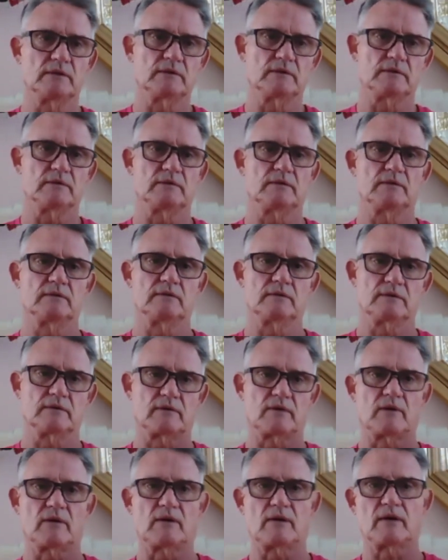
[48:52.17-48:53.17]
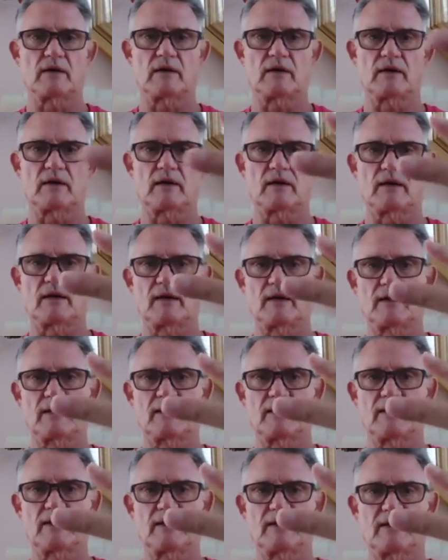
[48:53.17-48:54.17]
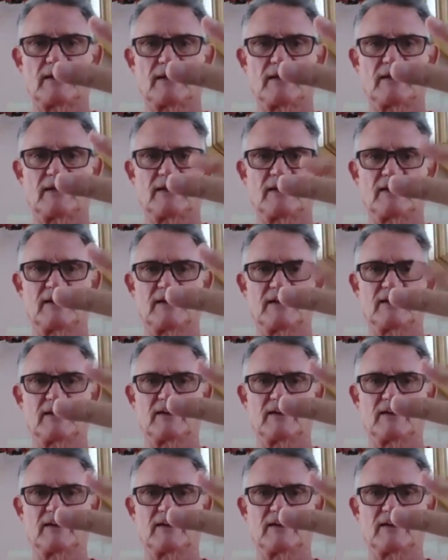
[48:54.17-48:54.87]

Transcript: (no one is talking)